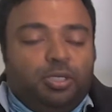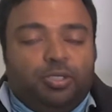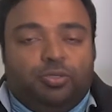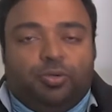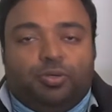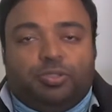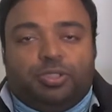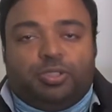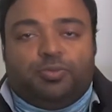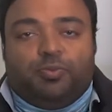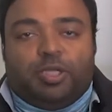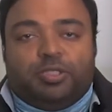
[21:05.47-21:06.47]

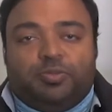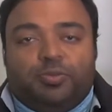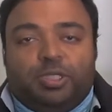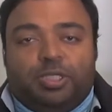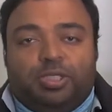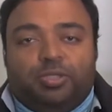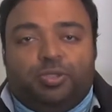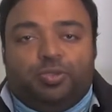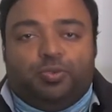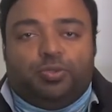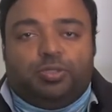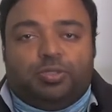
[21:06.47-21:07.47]
notice once we
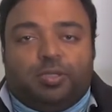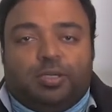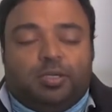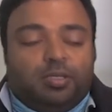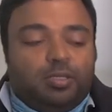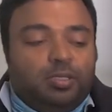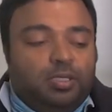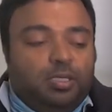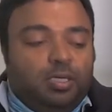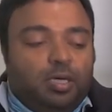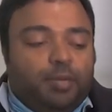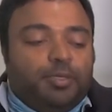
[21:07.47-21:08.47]
shoot.
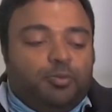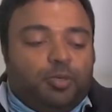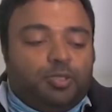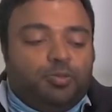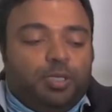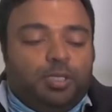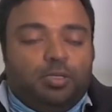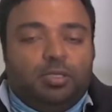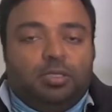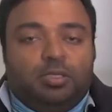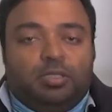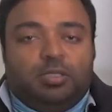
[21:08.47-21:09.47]
Once we
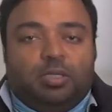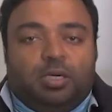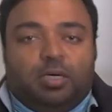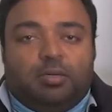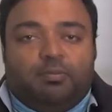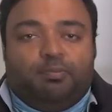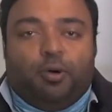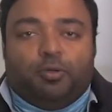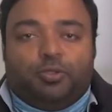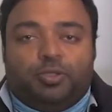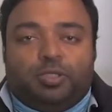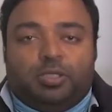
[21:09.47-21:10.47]

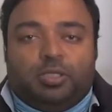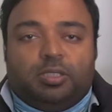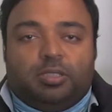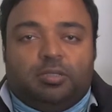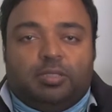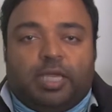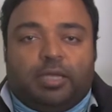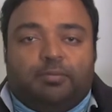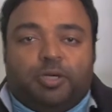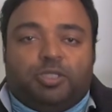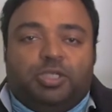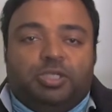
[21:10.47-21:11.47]
post like
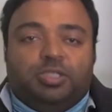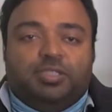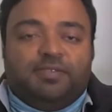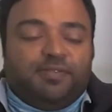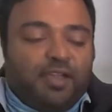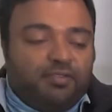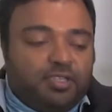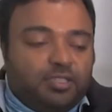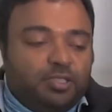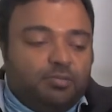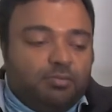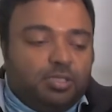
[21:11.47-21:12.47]
Prasheen's
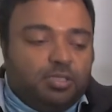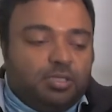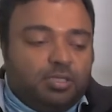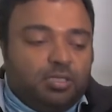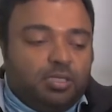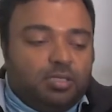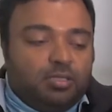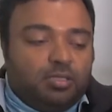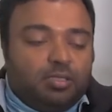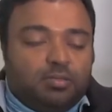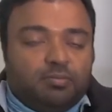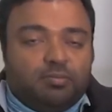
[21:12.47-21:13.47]
500mm
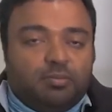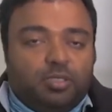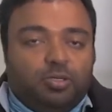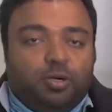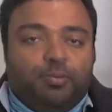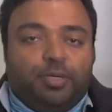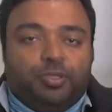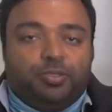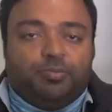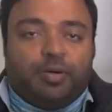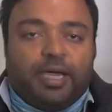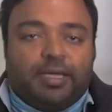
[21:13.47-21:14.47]
compared to
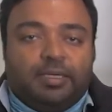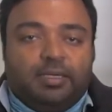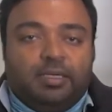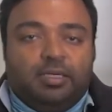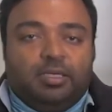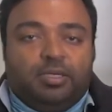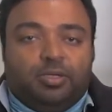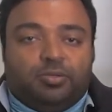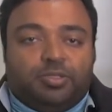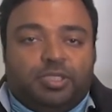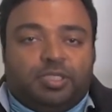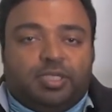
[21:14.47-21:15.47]
my
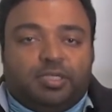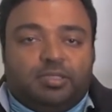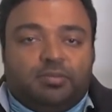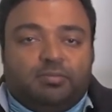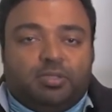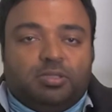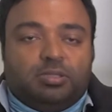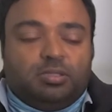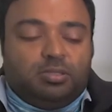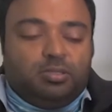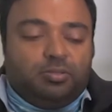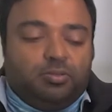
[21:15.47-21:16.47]
600mm,
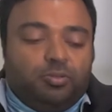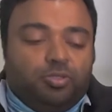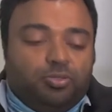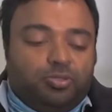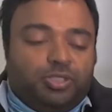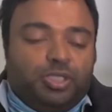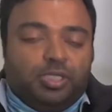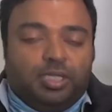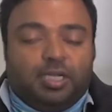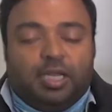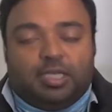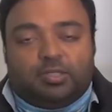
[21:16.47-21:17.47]
you'll see the
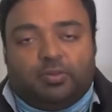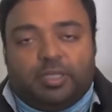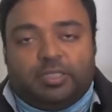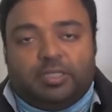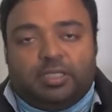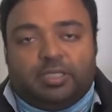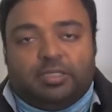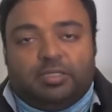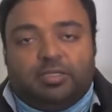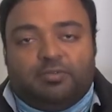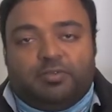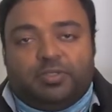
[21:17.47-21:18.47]
glass quality and the
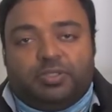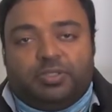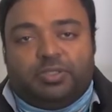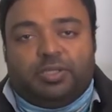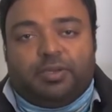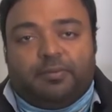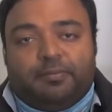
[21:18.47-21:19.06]
differences there.